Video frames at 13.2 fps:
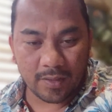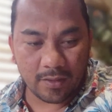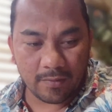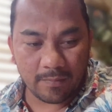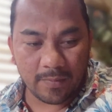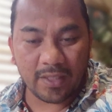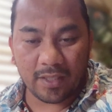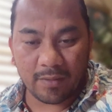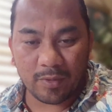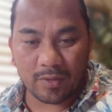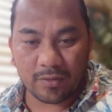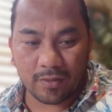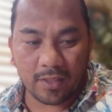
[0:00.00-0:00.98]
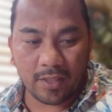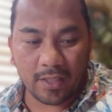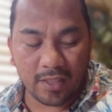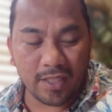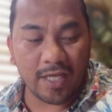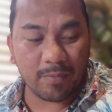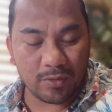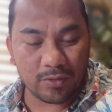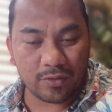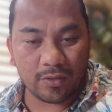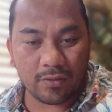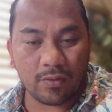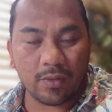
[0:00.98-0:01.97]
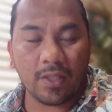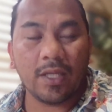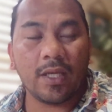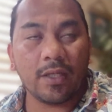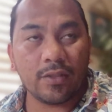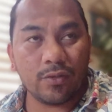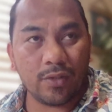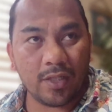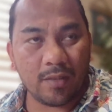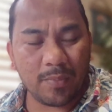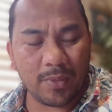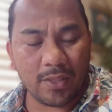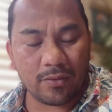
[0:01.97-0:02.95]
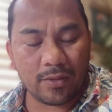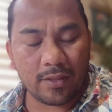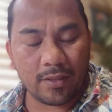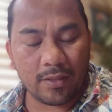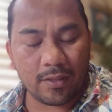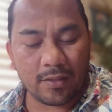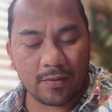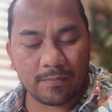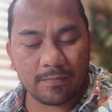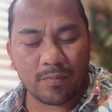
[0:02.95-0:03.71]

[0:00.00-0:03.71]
enabled to help out their